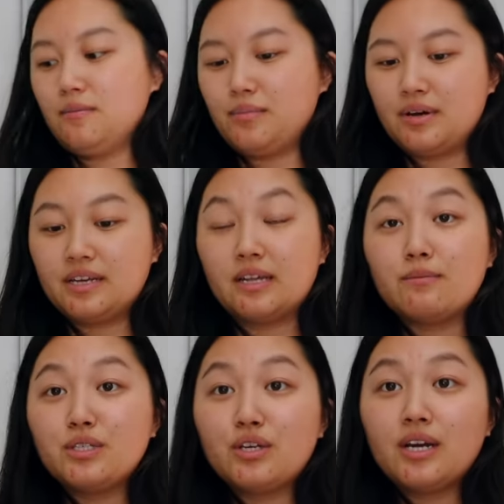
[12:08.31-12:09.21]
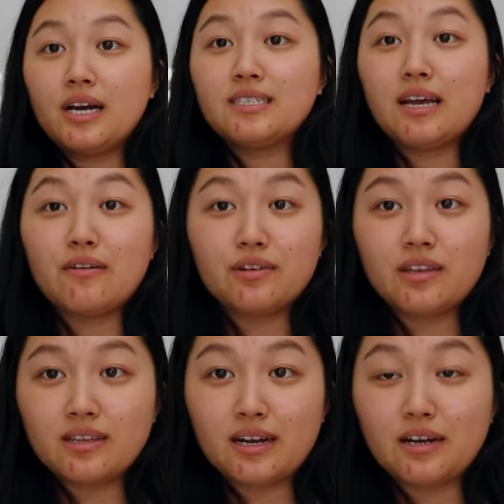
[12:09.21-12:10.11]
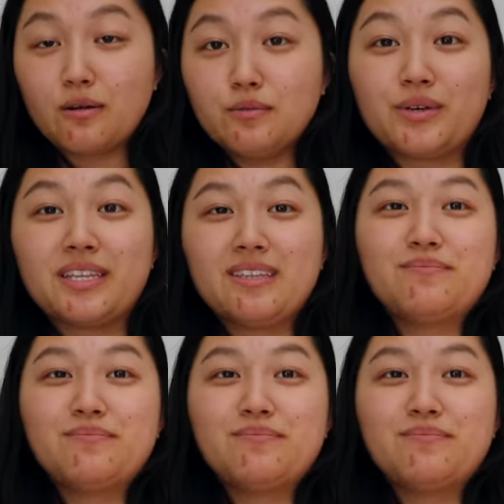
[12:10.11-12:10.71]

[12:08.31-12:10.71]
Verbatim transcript: But yeah, let me show you guys everything that it comes with.